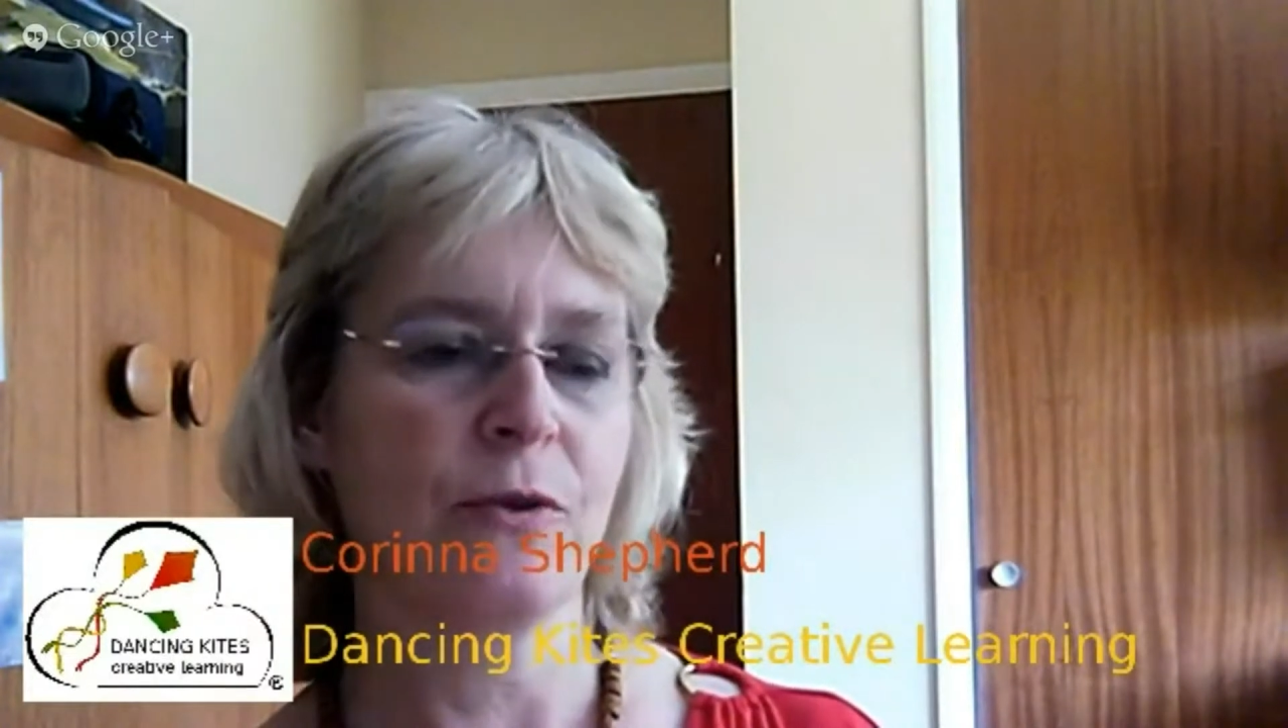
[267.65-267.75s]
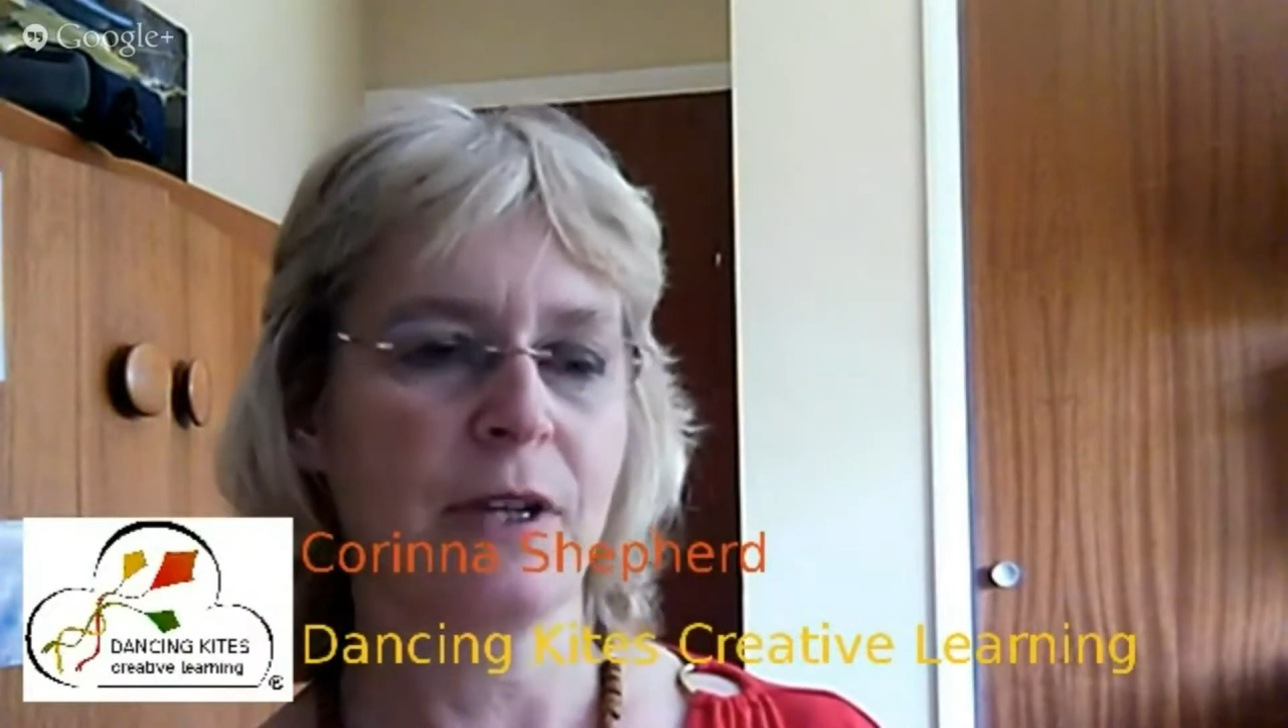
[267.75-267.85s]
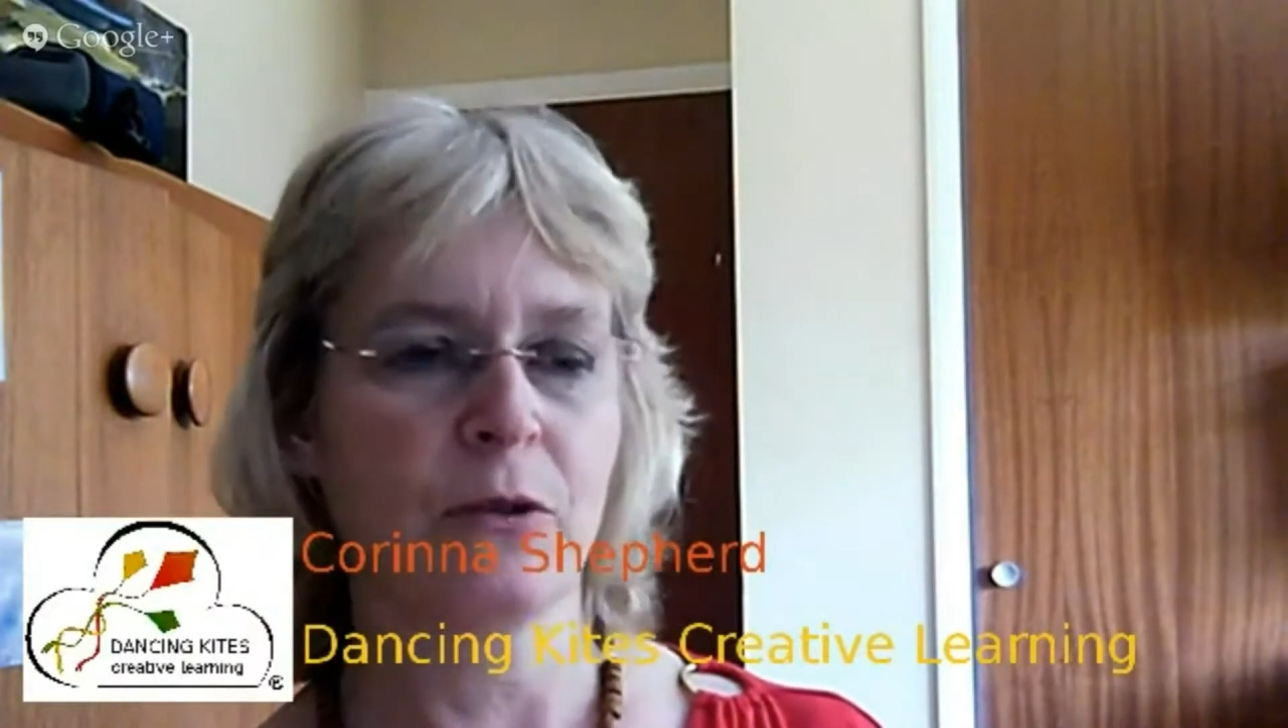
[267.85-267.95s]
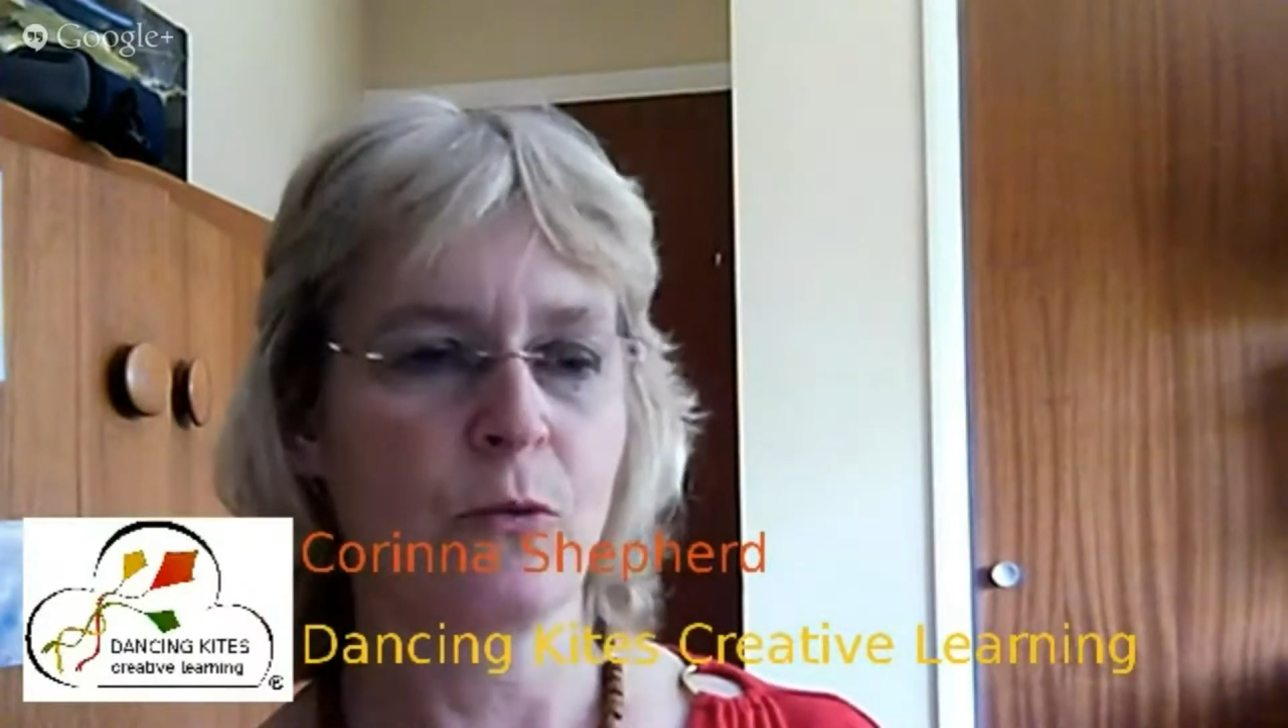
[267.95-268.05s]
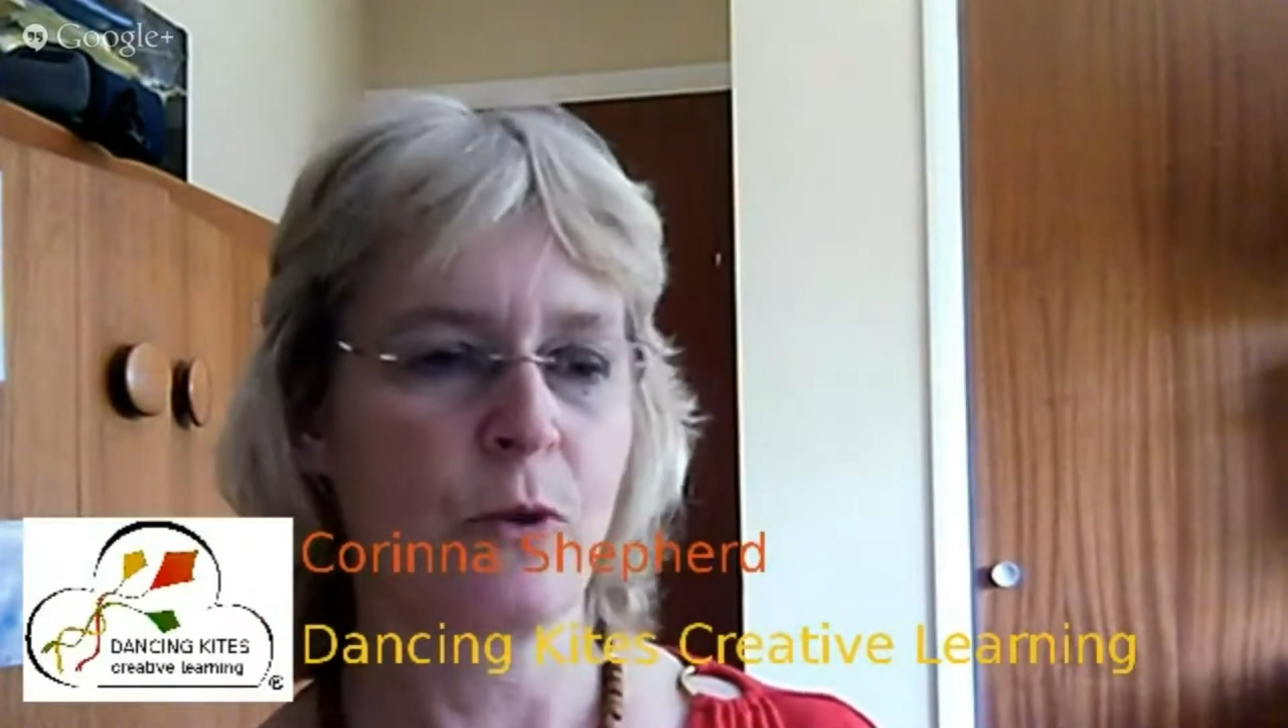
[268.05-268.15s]
that
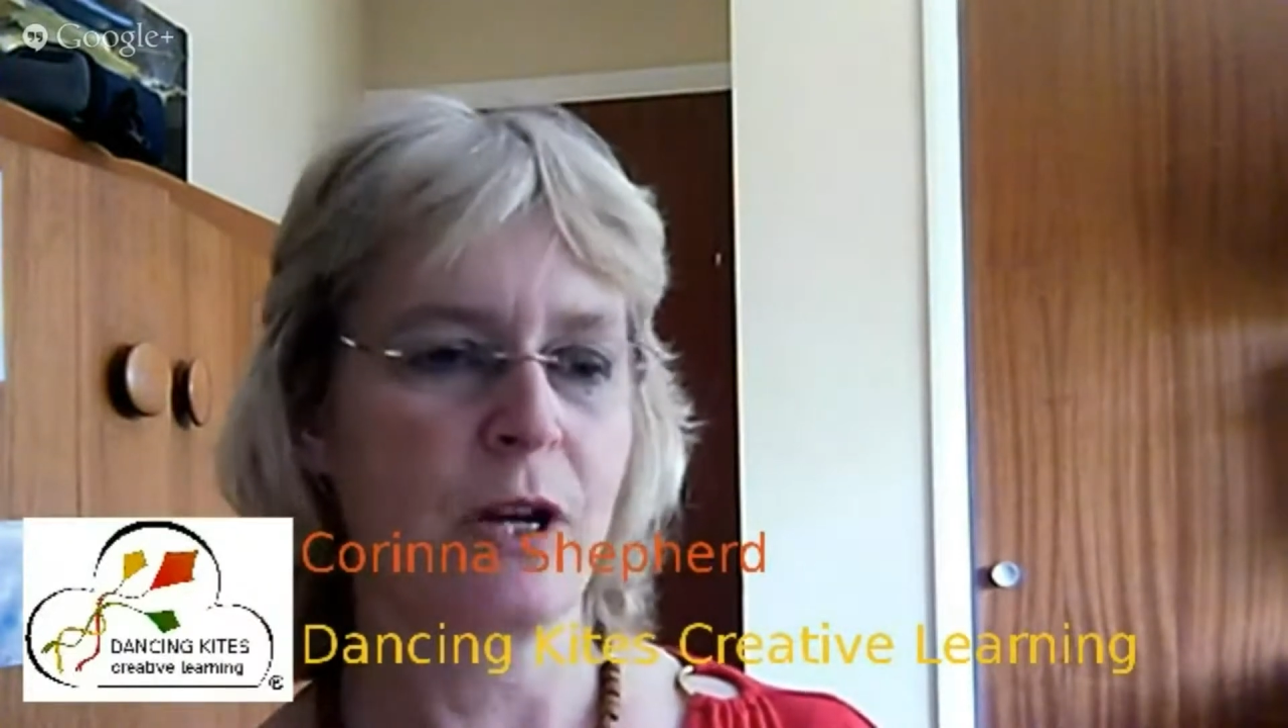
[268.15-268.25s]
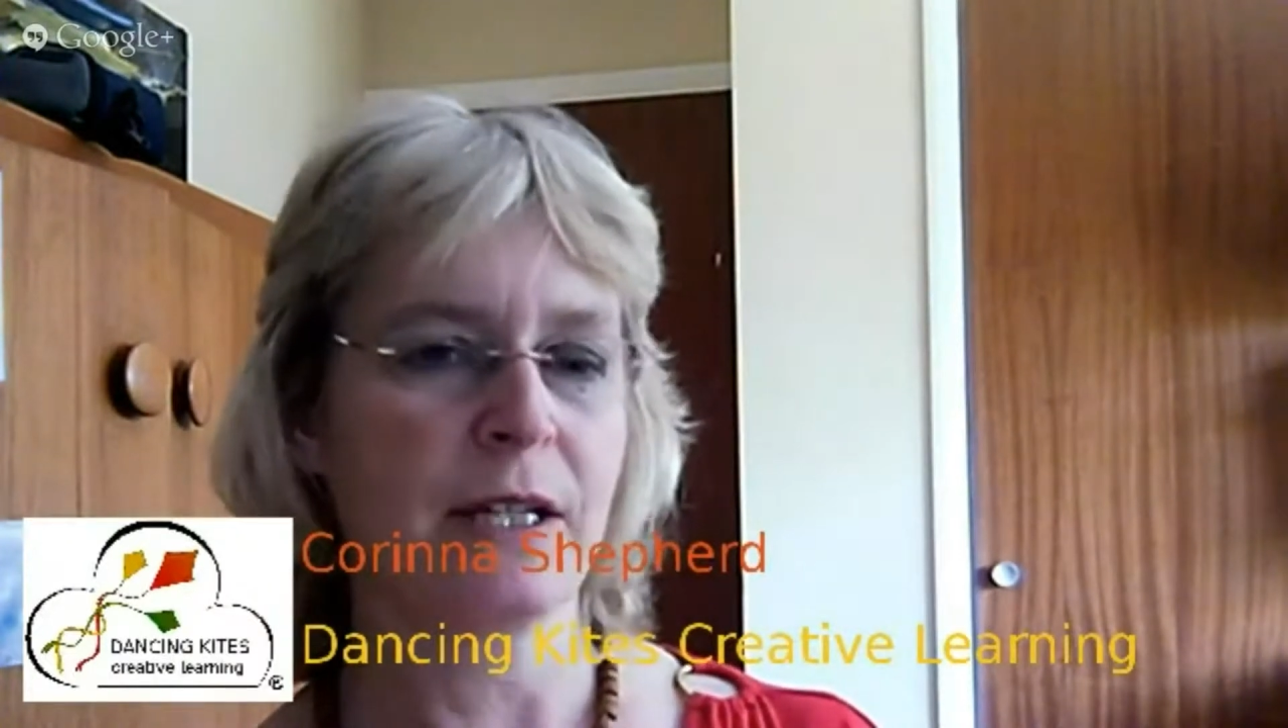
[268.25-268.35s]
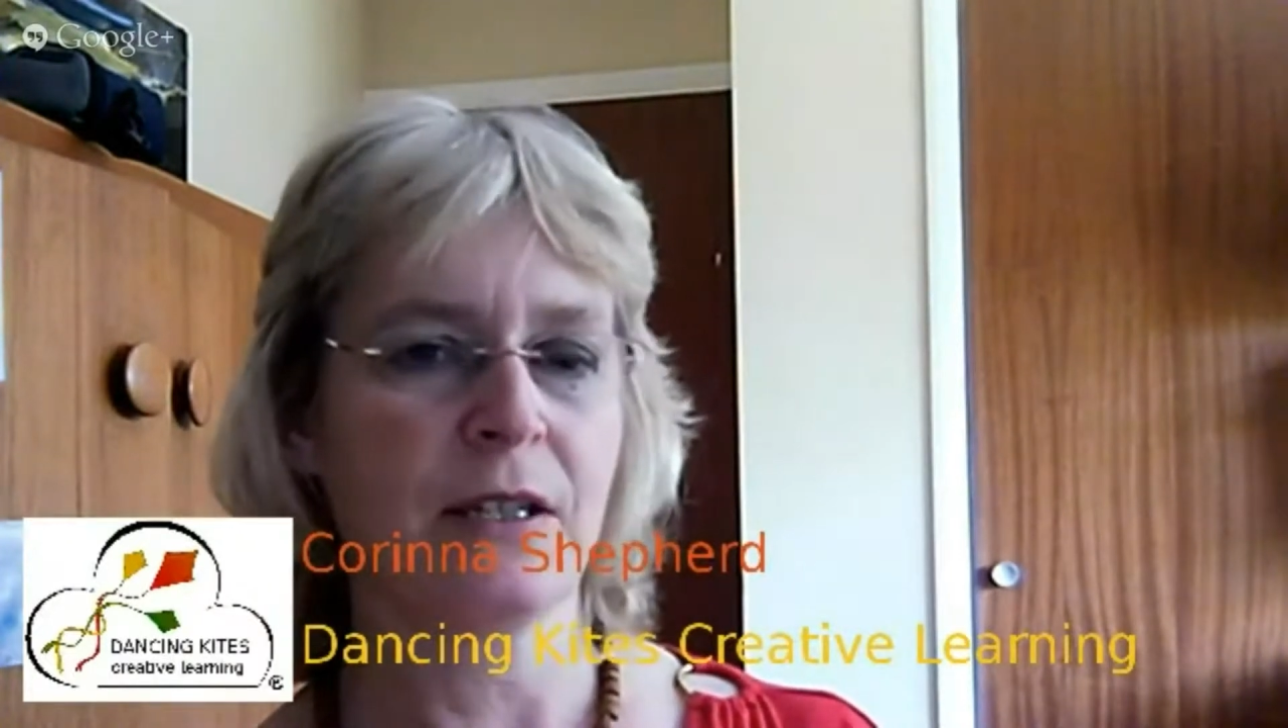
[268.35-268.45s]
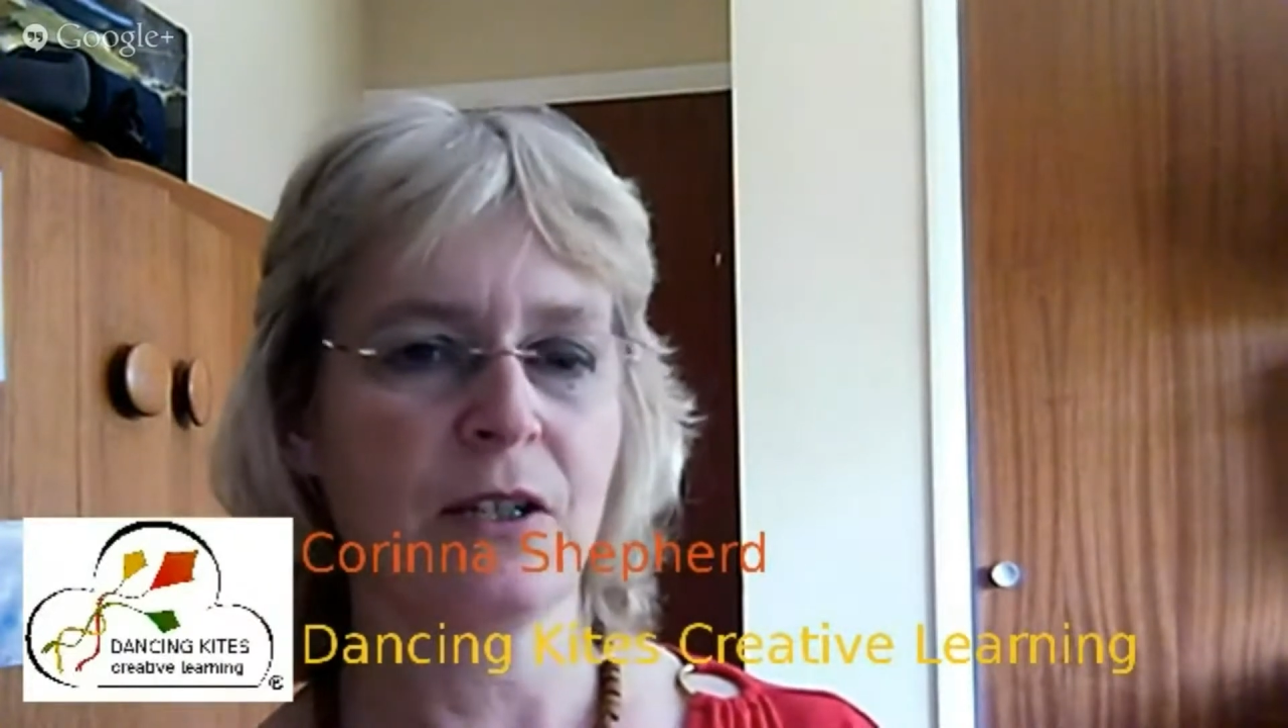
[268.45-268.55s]
it all works in